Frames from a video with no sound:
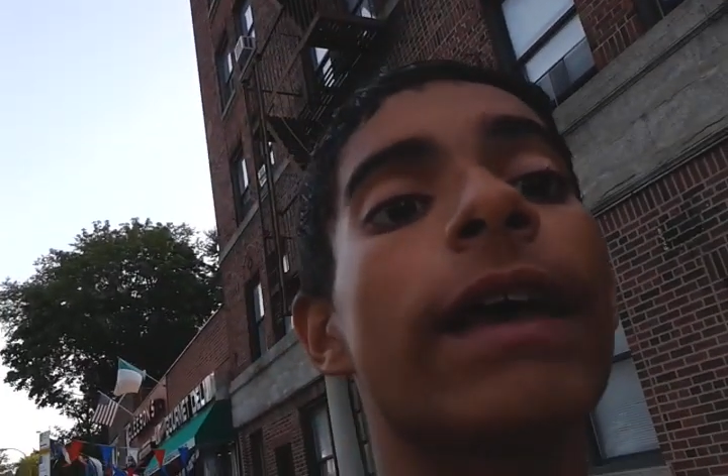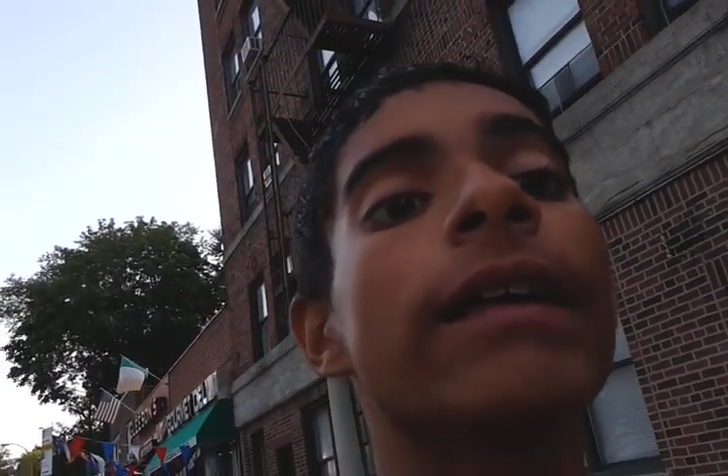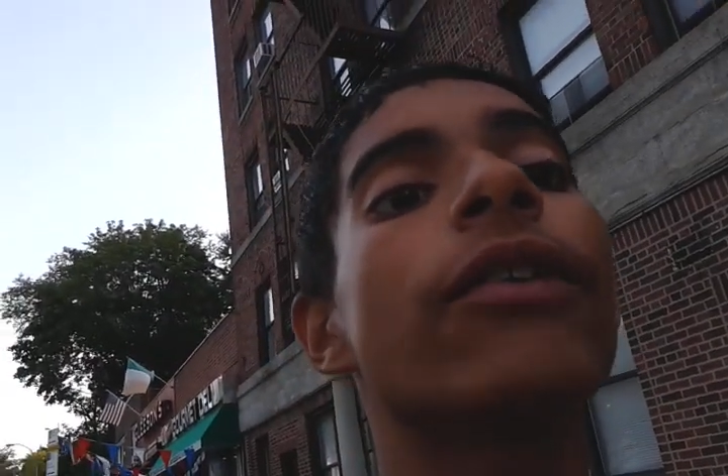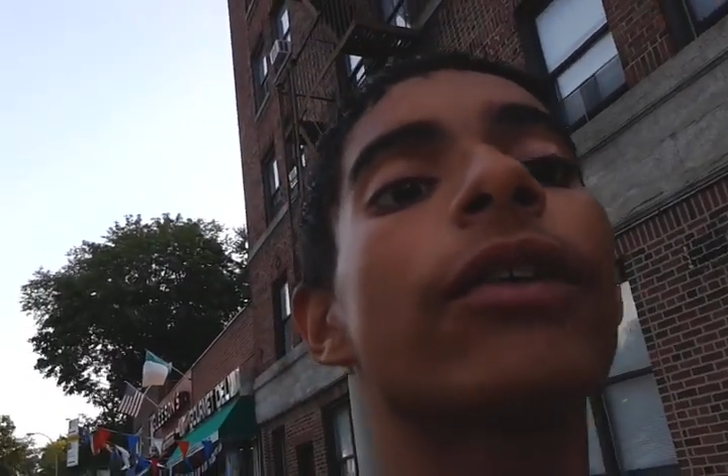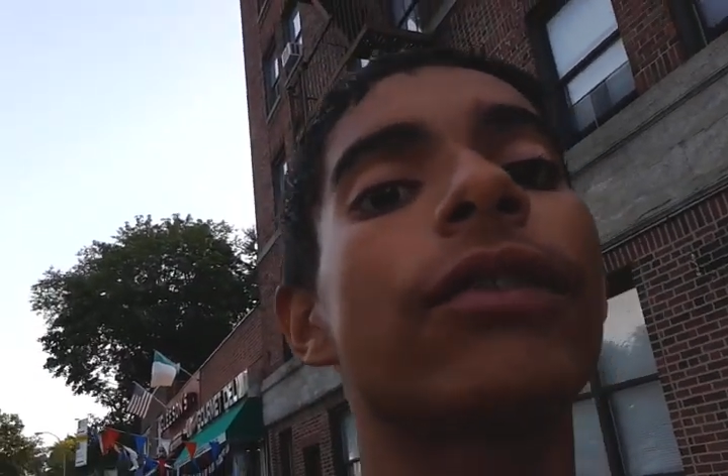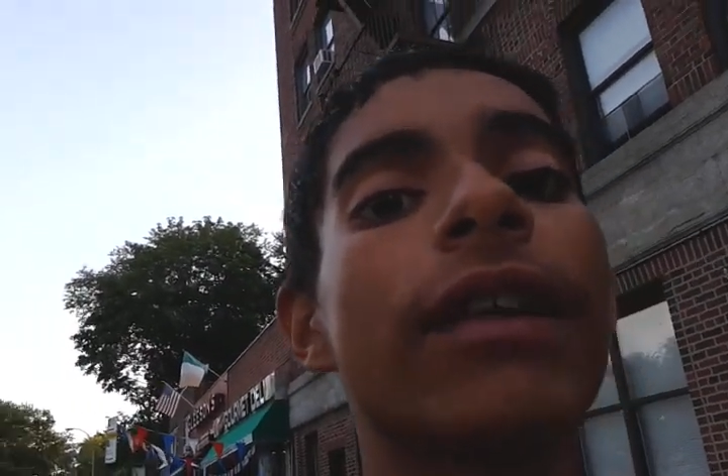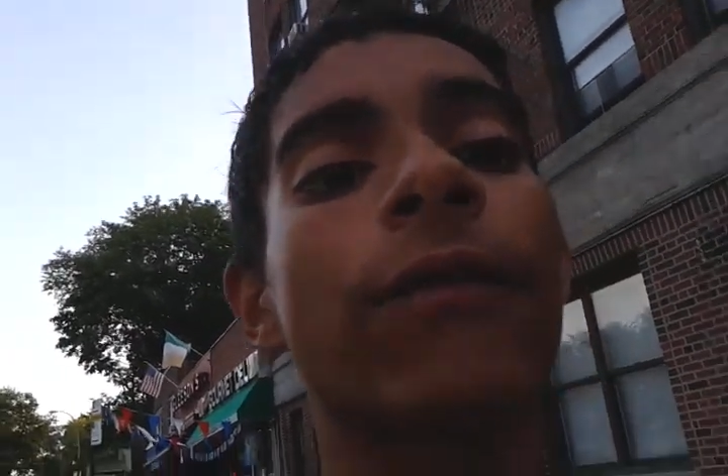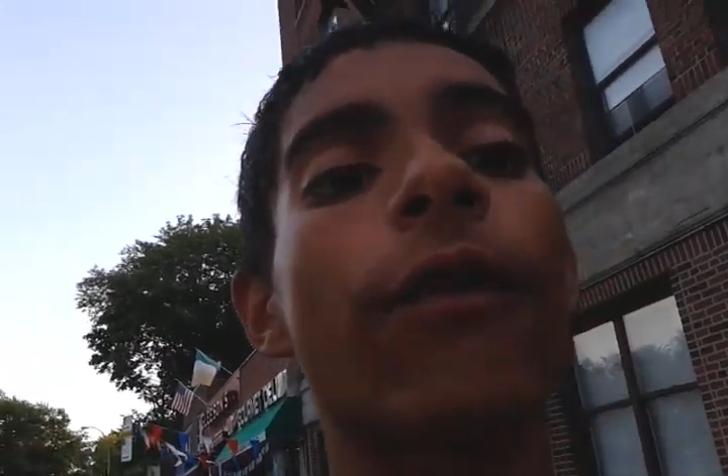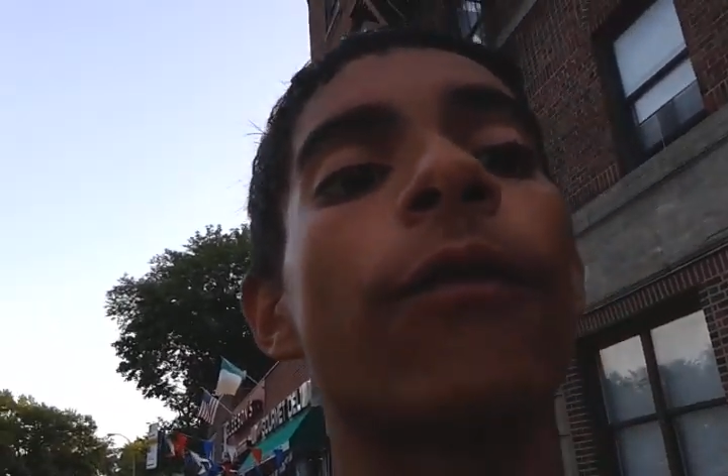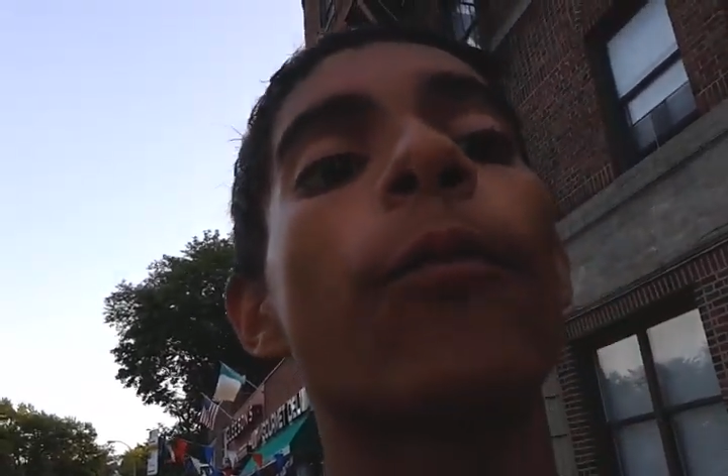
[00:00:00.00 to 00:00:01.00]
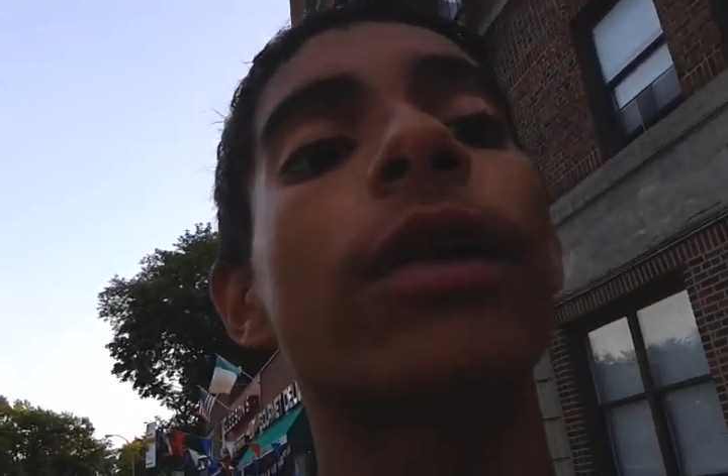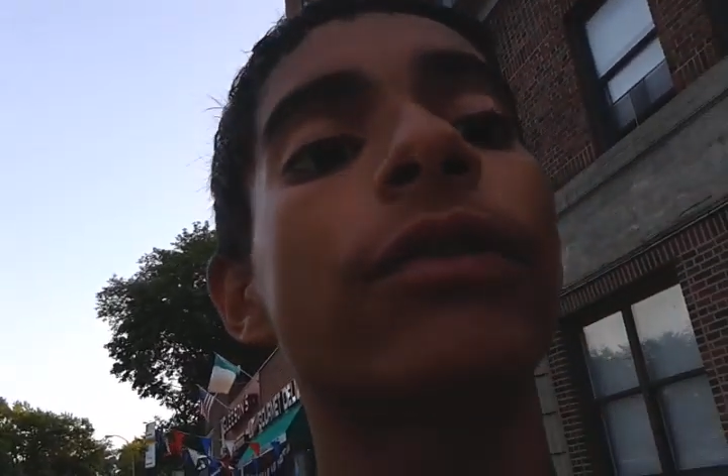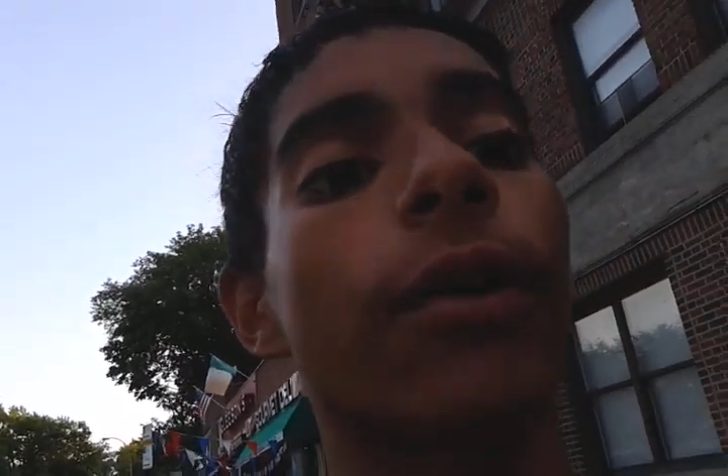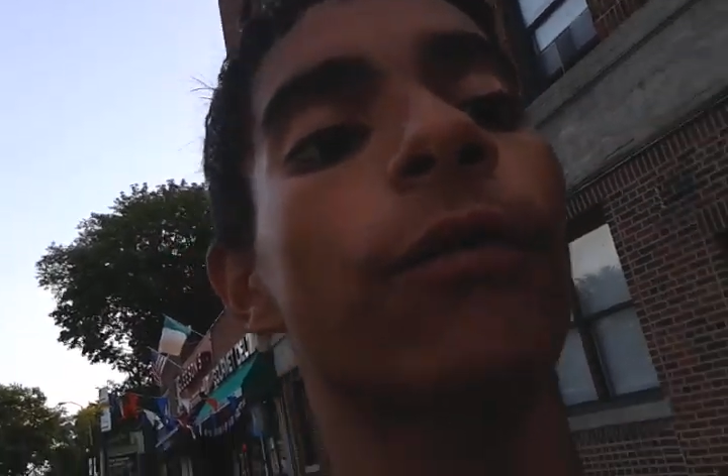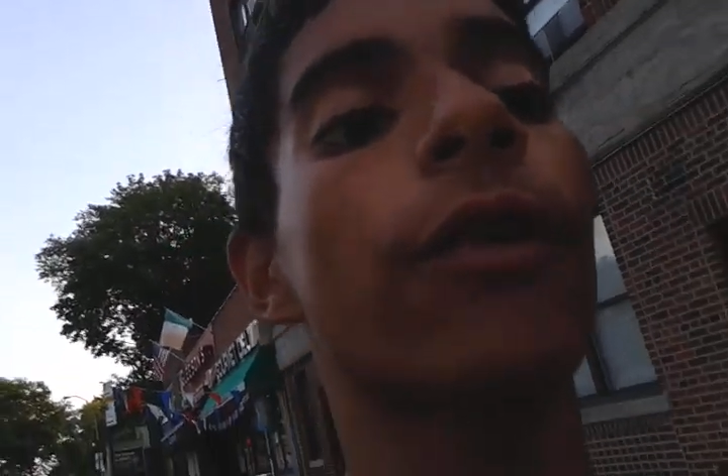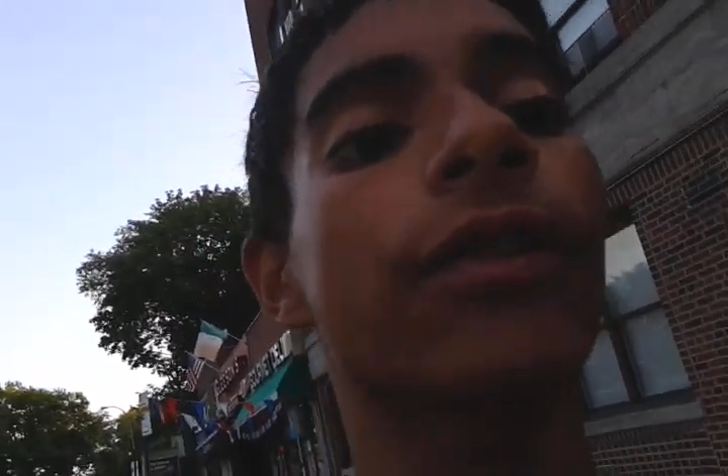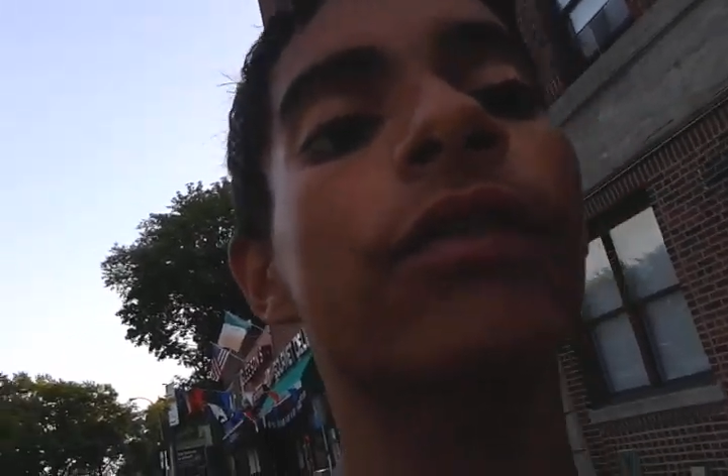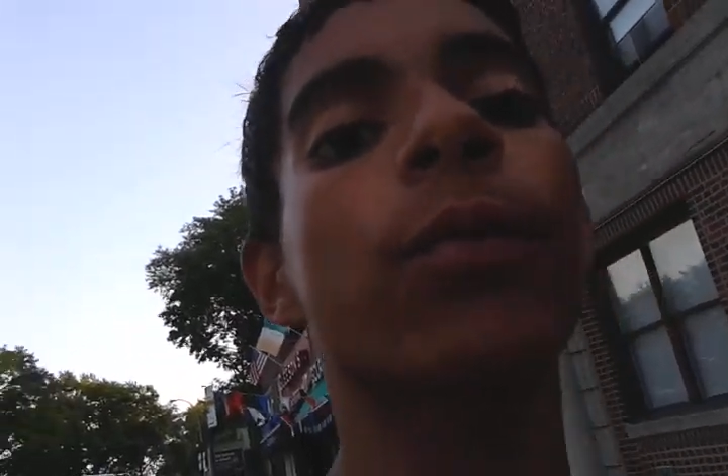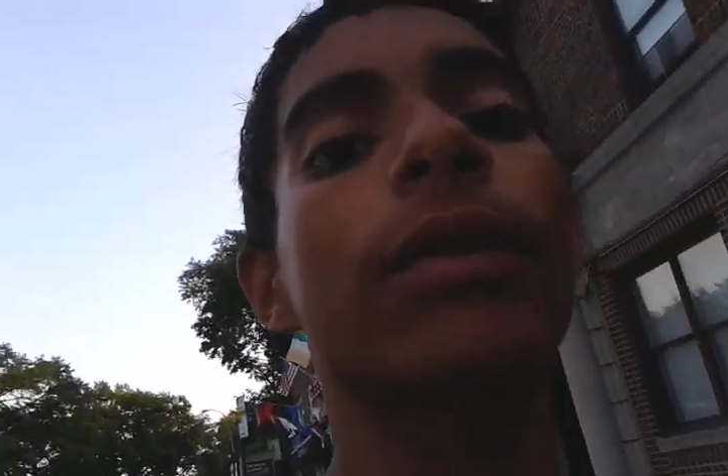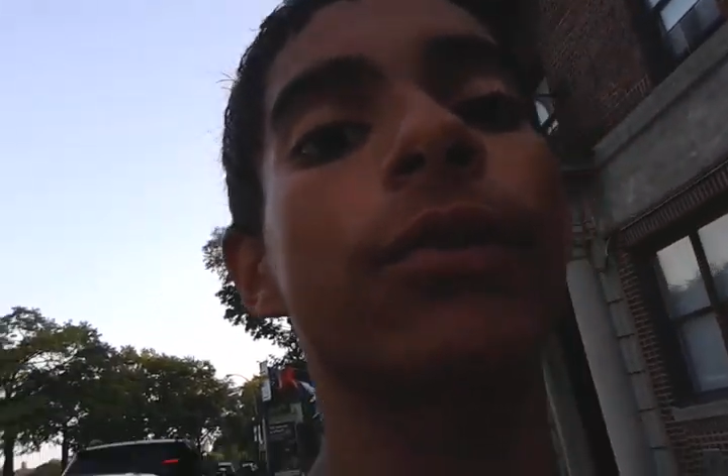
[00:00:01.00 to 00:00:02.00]
hit New York City for winter, for
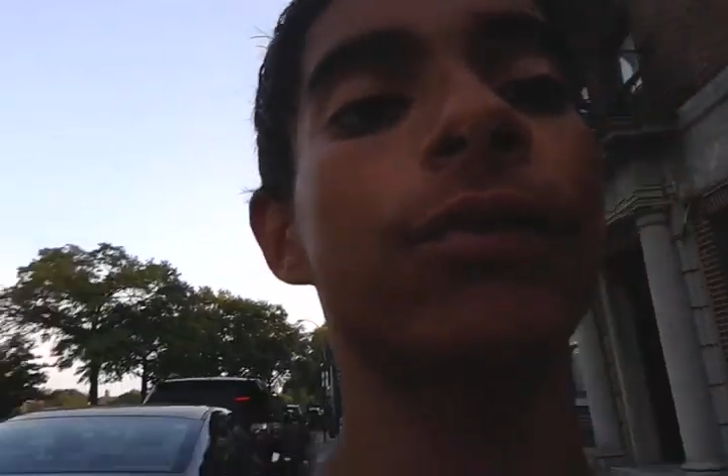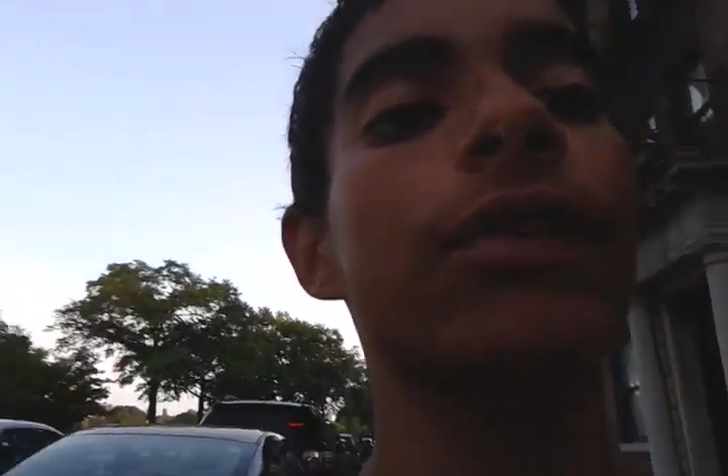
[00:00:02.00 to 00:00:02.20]
this winter